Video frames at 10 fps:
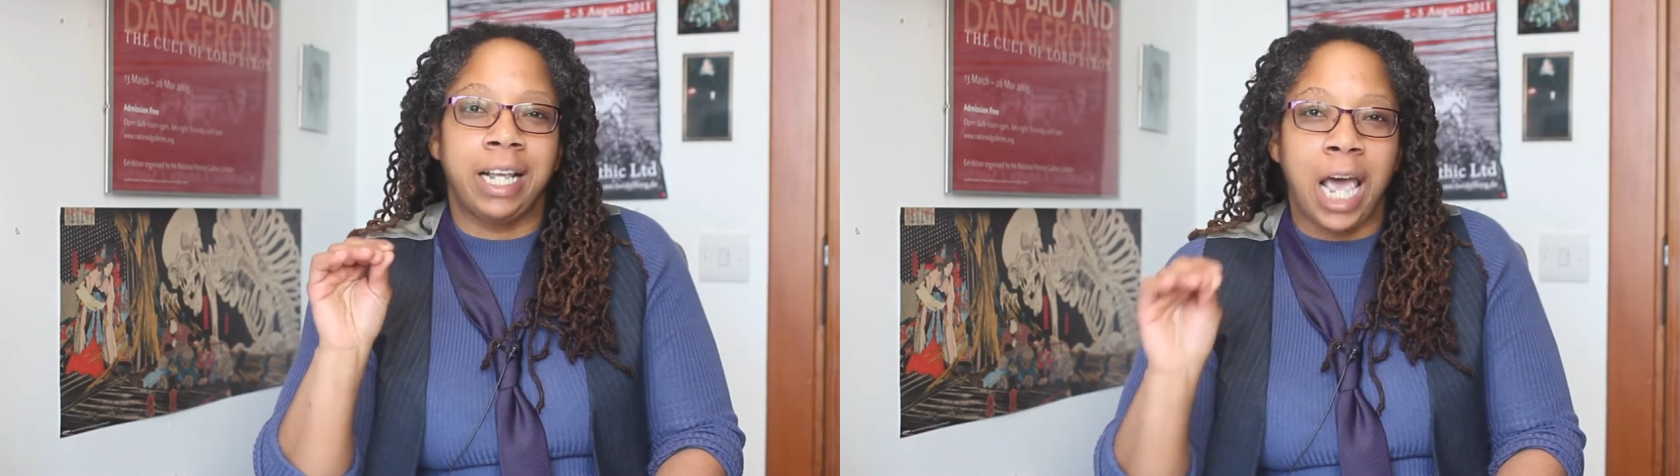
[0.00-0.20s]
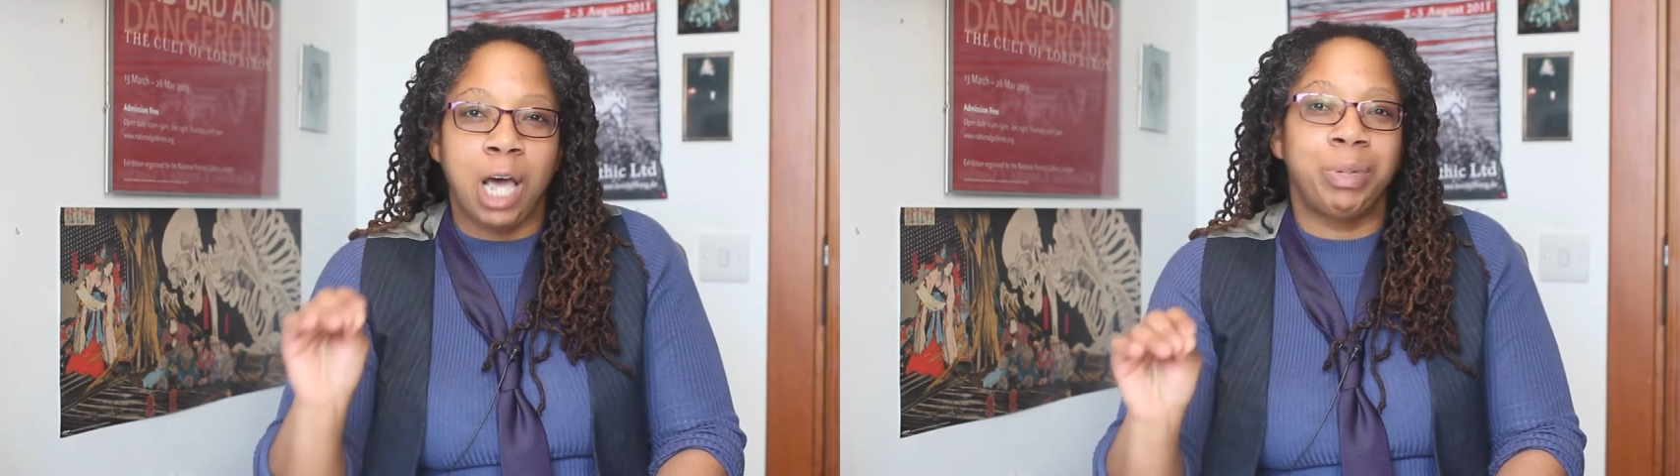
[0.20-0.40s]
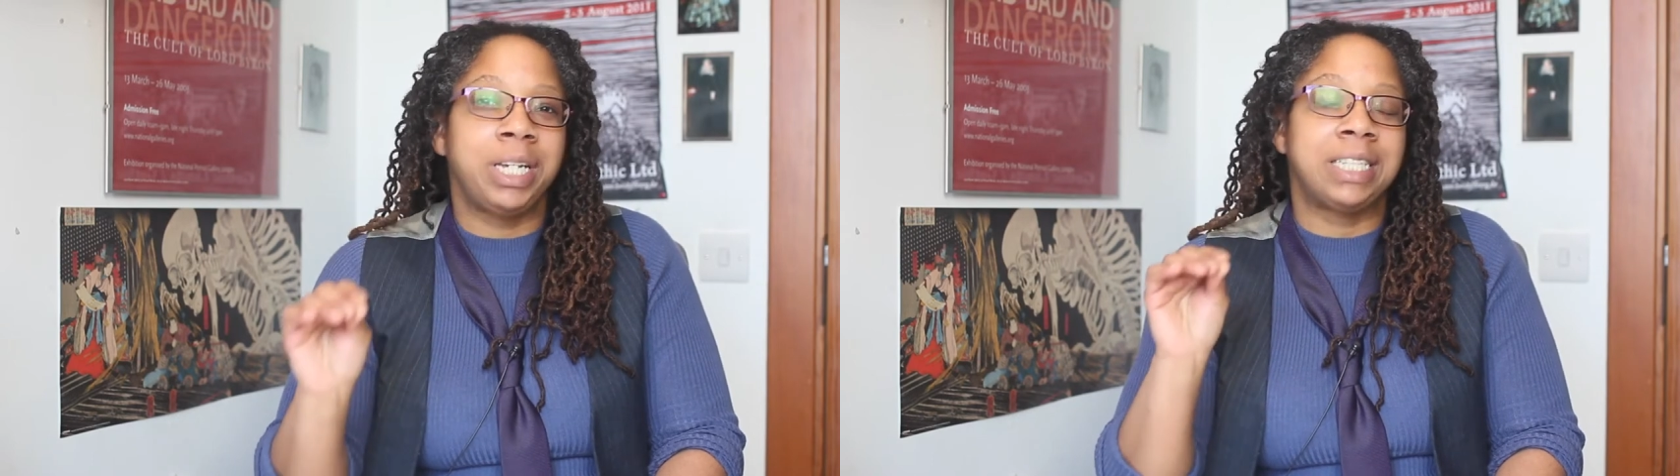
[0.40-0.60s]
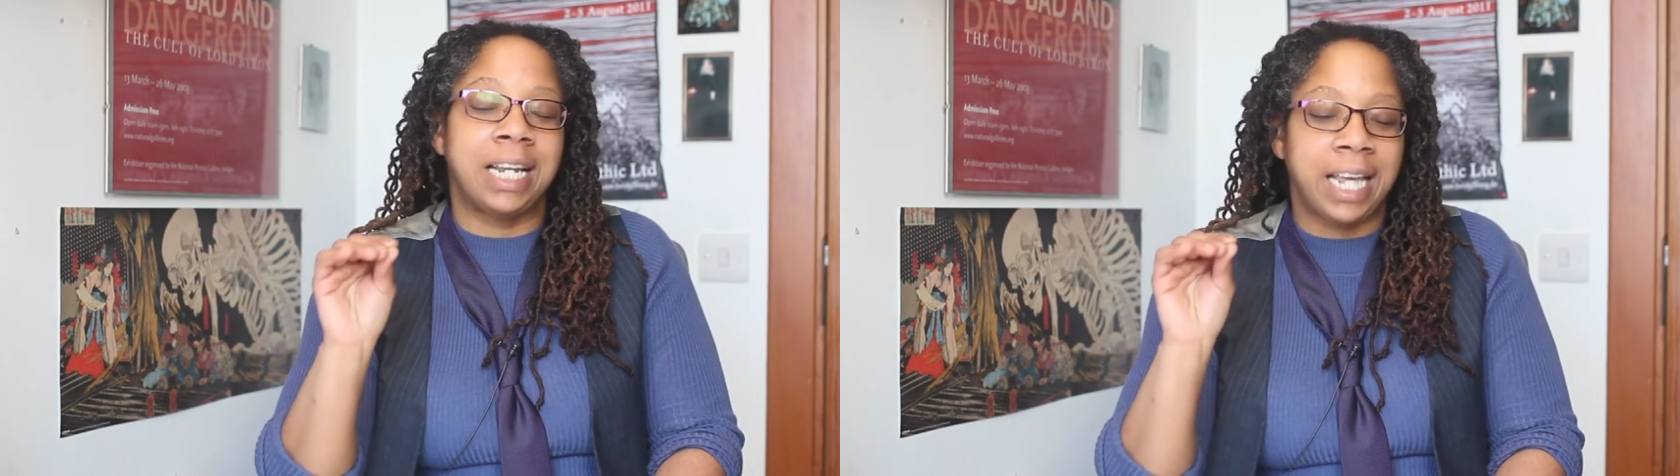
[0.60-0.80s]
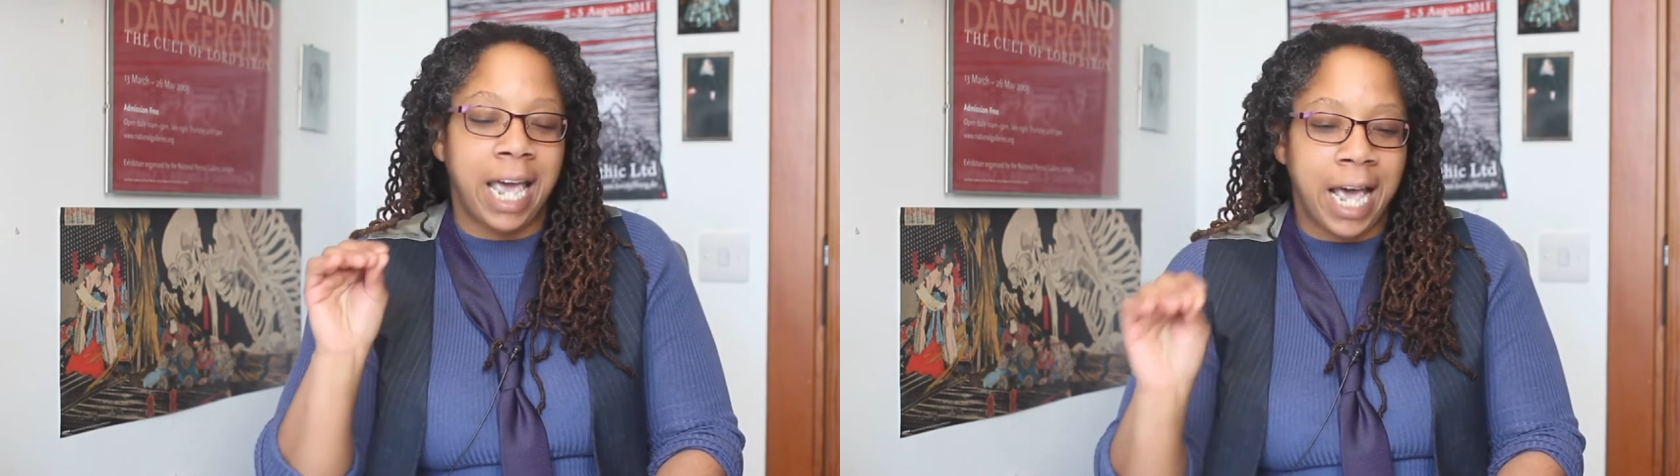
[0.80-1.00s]
abbeys,
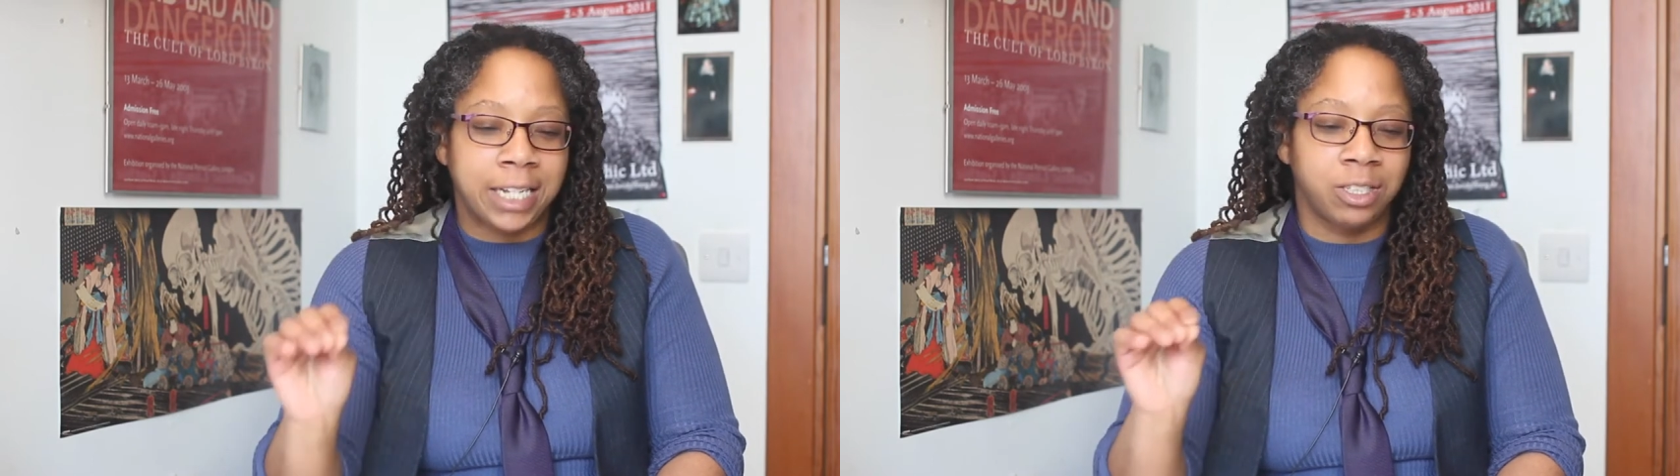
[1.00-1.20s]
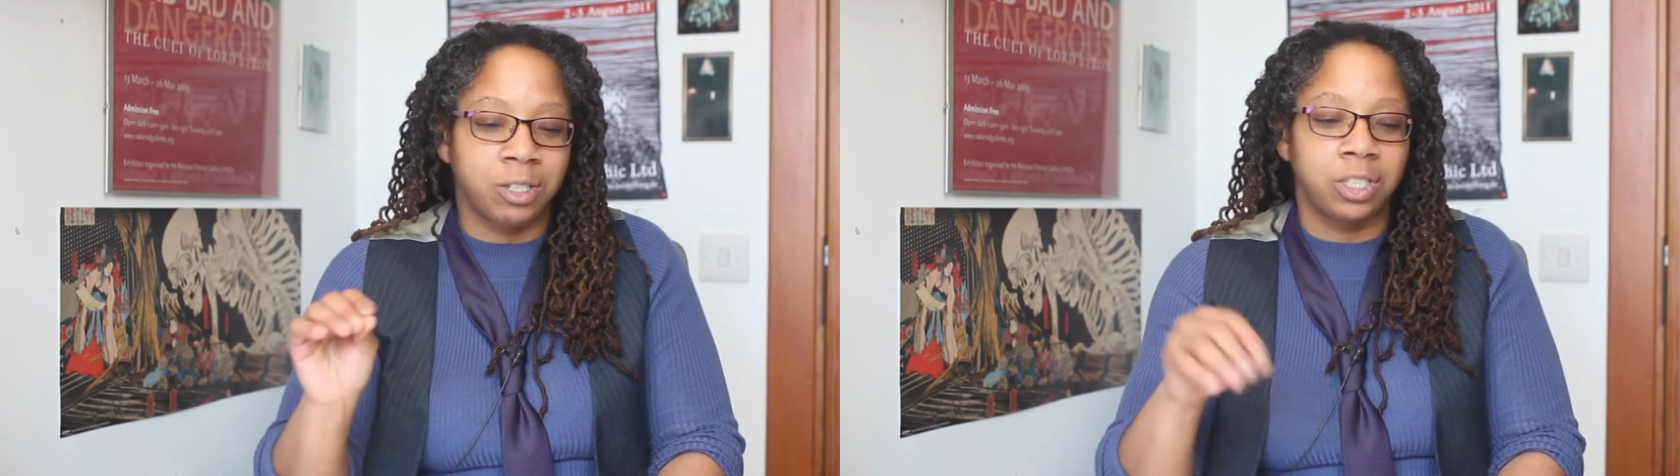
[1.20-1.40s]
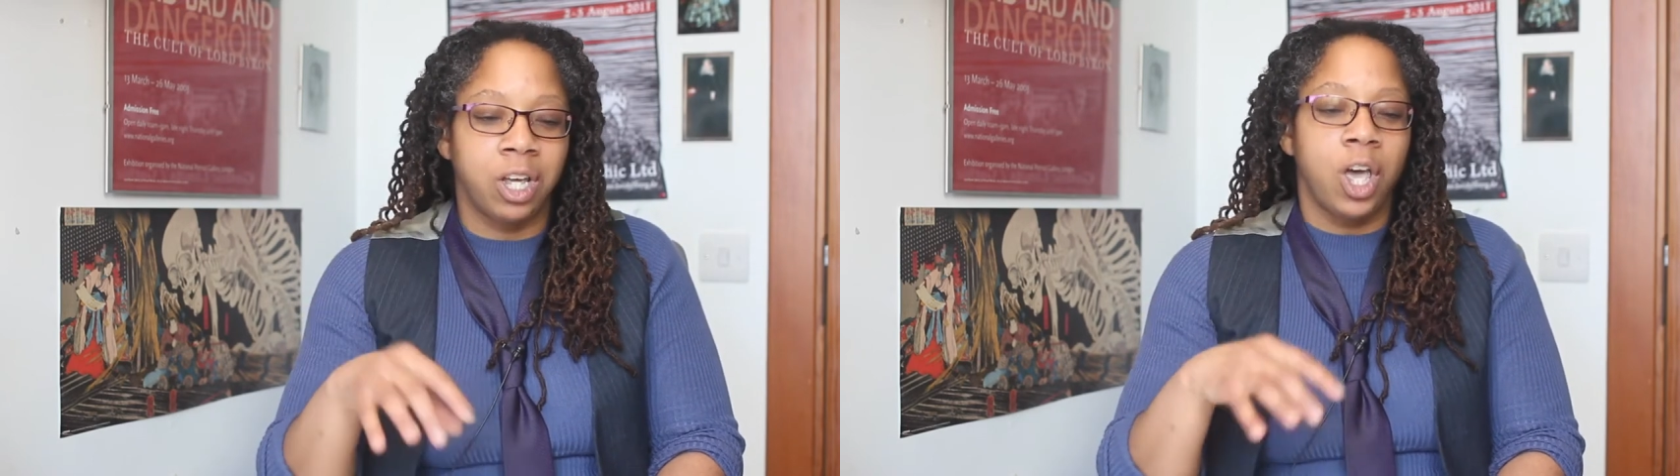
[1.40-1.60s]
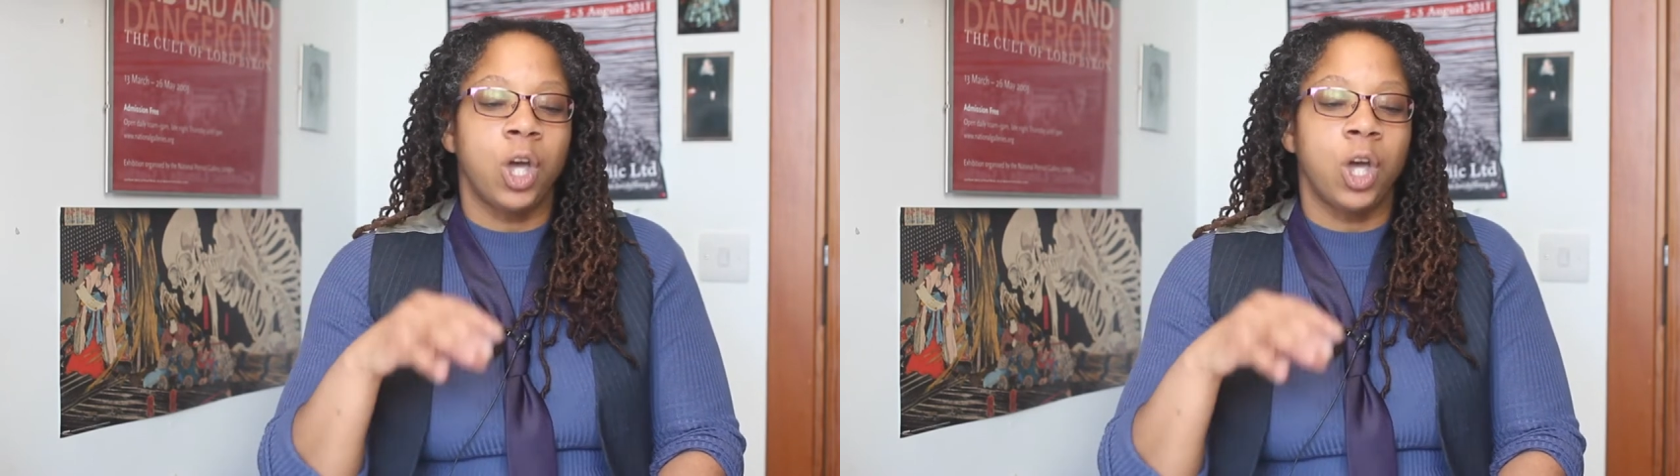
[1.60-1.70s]
and castles